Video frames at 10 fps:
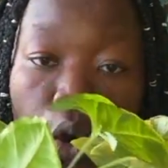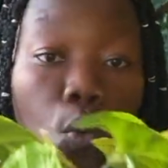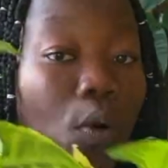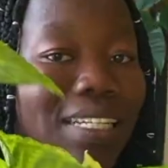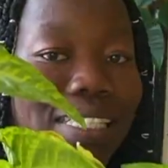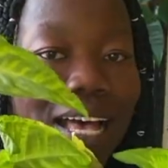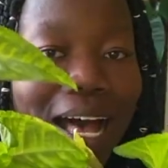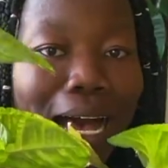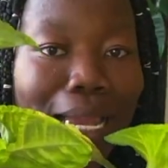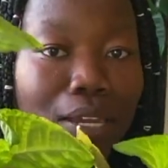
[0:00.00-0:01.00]
once
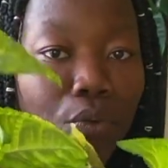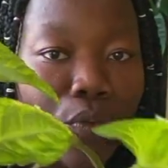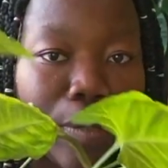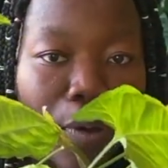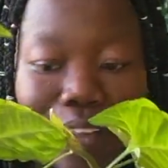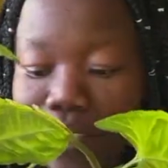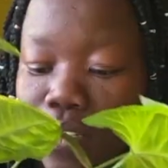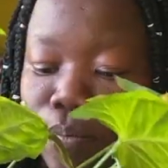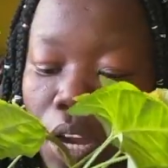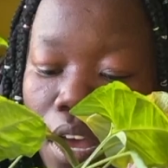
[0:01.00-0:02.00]
I repot this
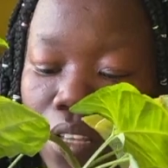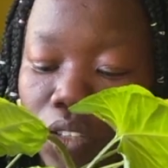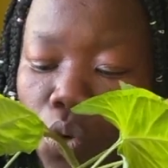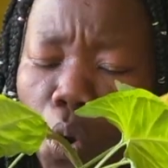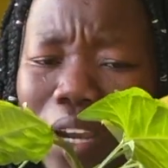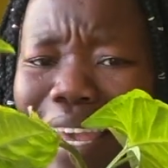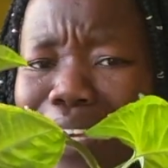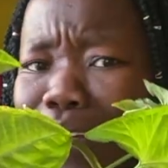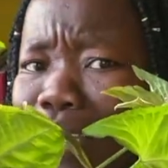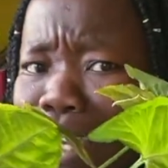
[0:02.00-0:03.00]
plant or
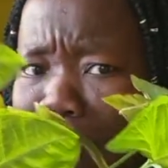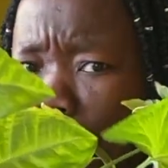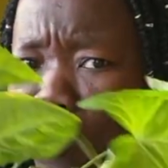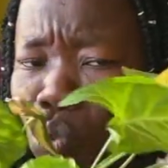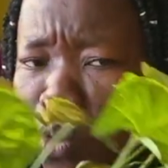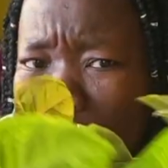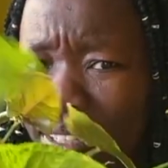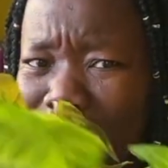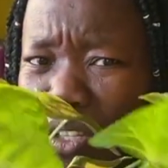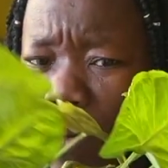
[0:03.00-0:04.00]
like get new soil
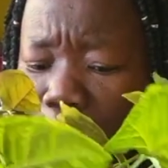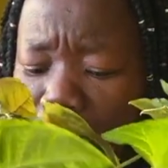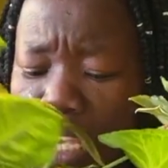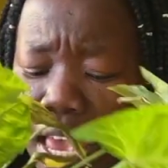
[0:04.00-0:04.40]
into it